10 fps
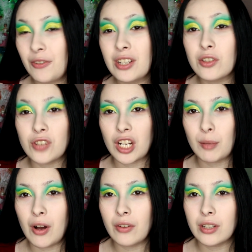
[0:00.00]
do check
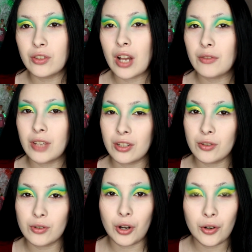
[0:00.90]
them out. They
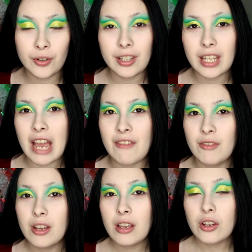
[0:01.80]
do currently have
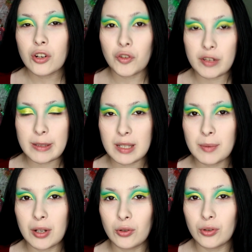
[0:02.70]
Christmas
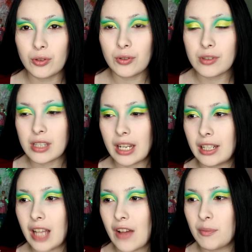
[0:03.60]
bundles. I
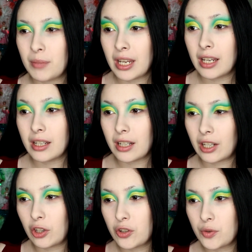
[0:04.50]
think they have a big,
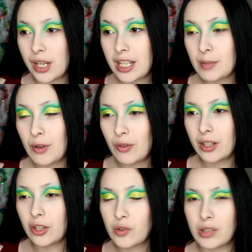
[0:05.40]
like a large one and a small one. A
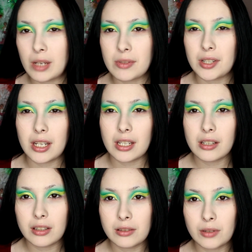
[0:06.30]
large one comes with like
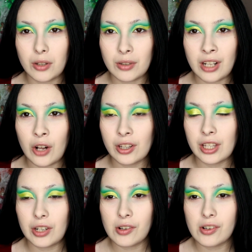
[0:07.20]
all the
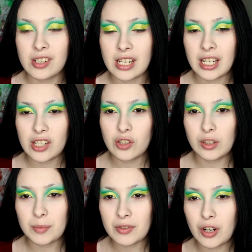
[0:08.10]
glitters and like 2
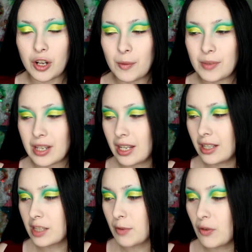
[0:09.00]
lip scrubs,
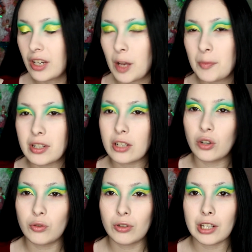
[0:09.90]
and the small one comes with like
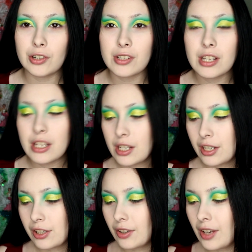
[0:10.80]
all 4 glitters.
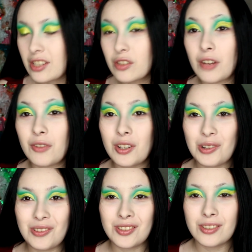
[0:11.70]
So yeah, so definitely
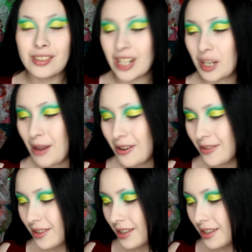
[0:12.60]
do check them out.